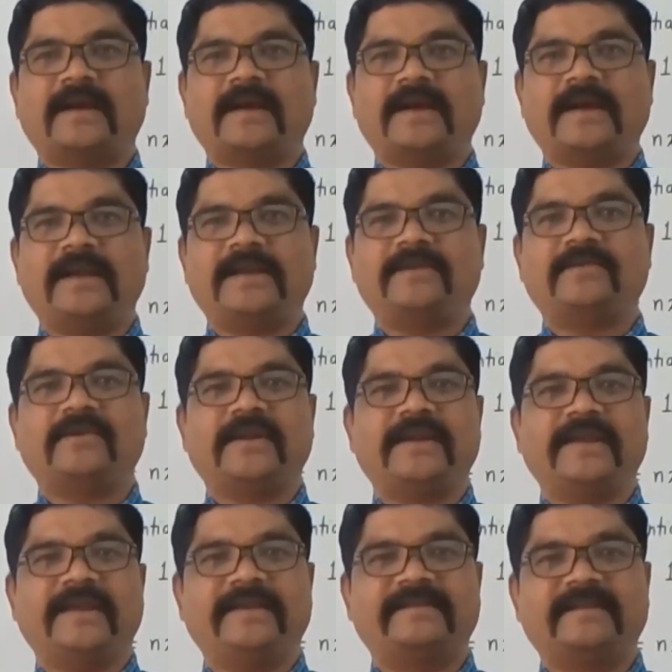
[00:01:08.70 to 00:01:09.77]
I'll give you
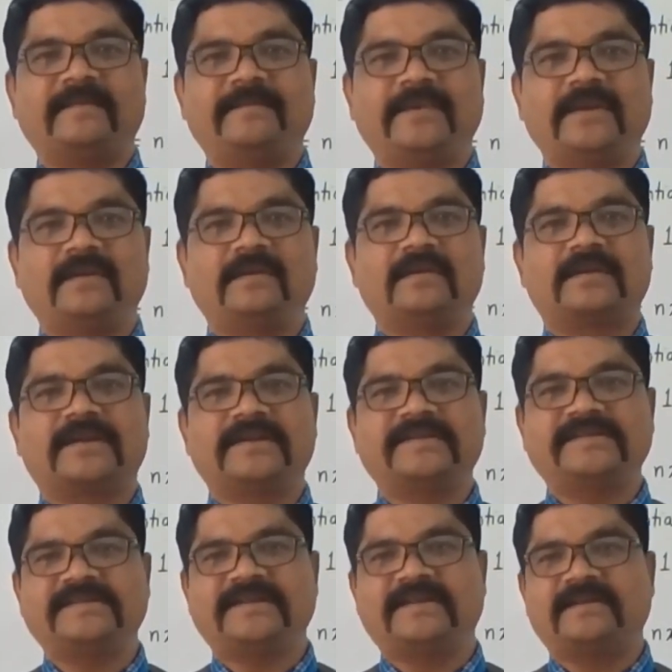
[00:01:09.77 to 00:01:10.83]
an example.
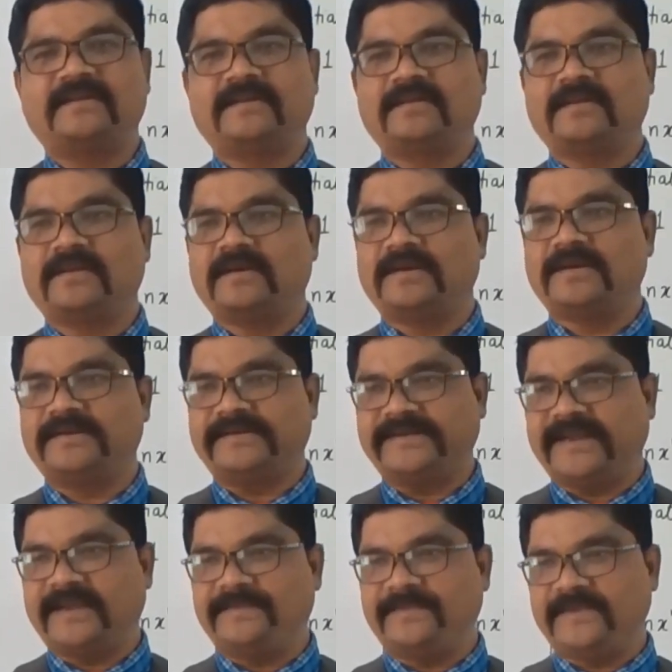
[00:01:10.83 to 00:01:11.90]
Consider a
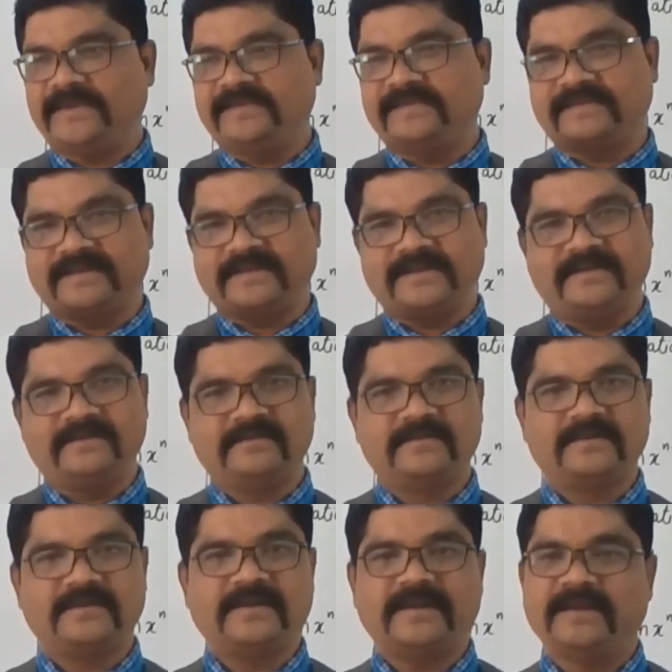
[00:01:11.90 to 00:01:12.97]
tap is running
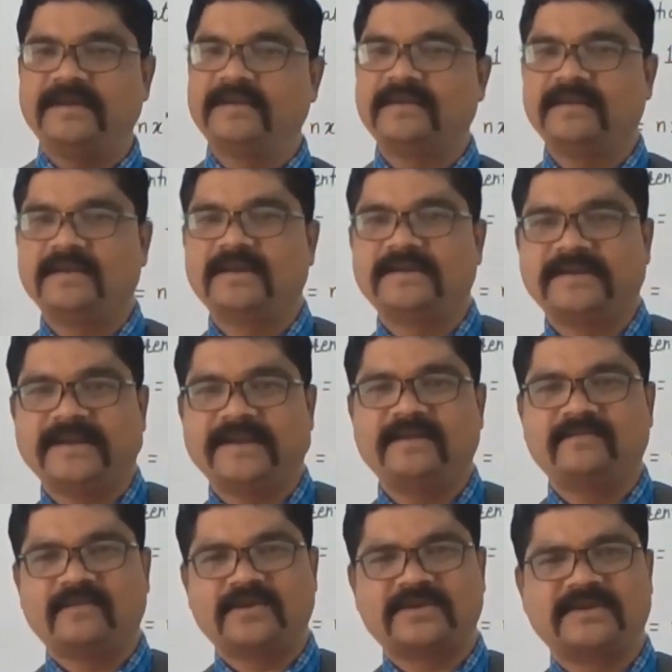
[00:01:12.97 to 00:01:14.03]
in a
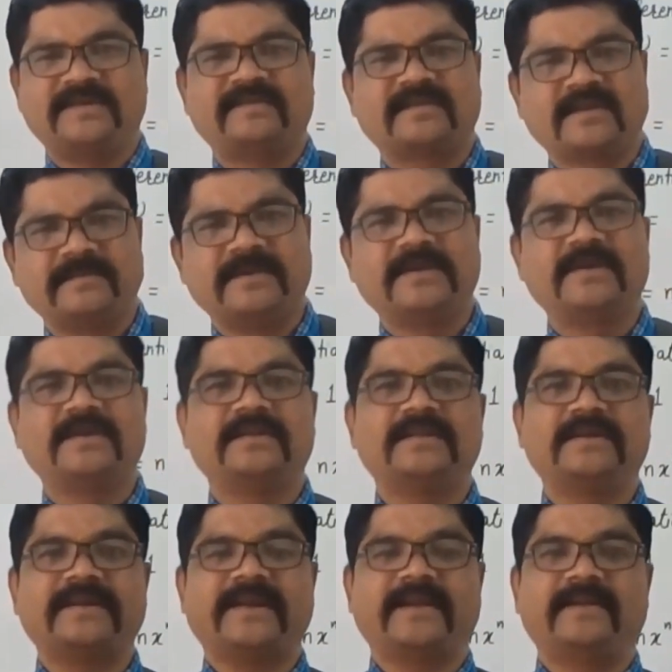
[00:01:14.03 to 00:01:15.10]
tank, water is coming in
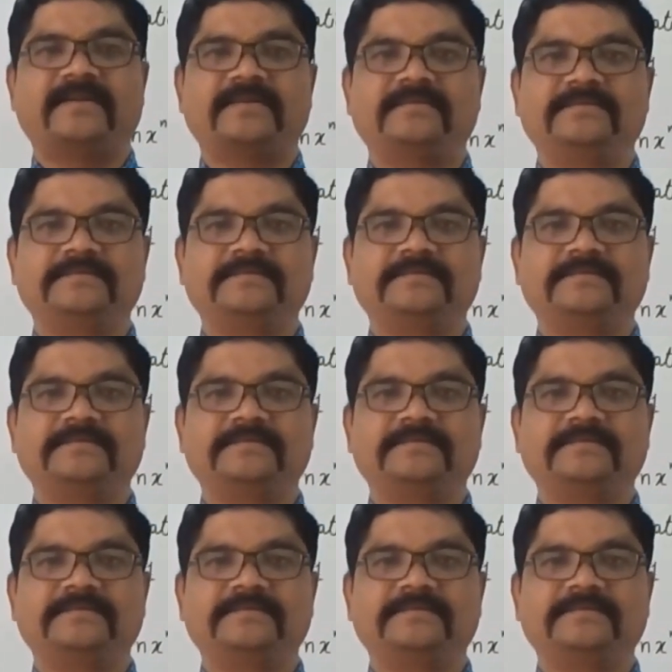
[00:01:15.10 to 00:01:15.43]
the tank,